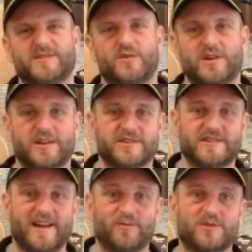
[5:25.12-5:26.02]
is only going to
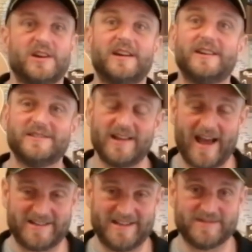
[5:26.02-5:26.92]
sound
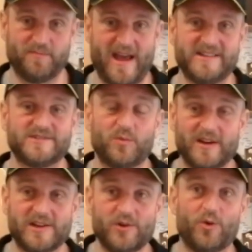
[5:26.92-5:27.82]
at its
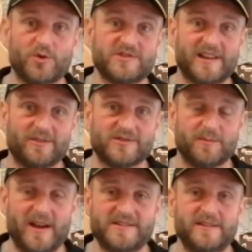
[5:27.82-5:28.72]
best when your
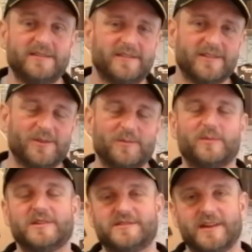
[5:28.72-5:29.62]
skills are better, you
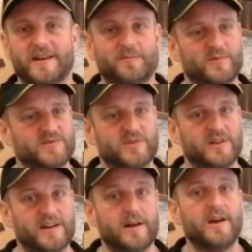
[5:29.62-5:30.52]
know, but
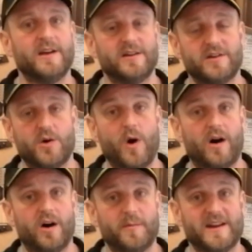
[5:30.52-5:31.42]
certainly no
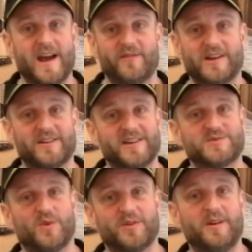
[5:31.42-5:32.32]
harm in having a
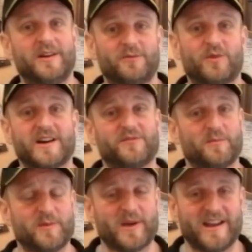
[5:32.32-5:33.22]
nice one right
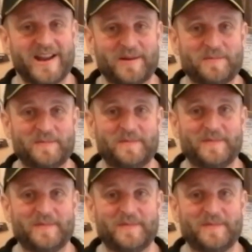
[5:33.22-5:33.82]
from the beginning.